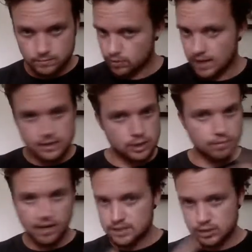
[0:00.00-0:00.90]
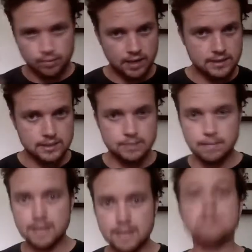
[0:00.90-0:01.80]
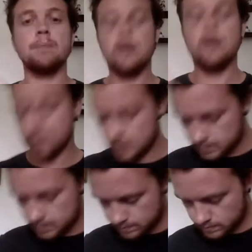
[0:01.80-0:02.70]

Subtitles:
Practice, practice, practice makes perfect.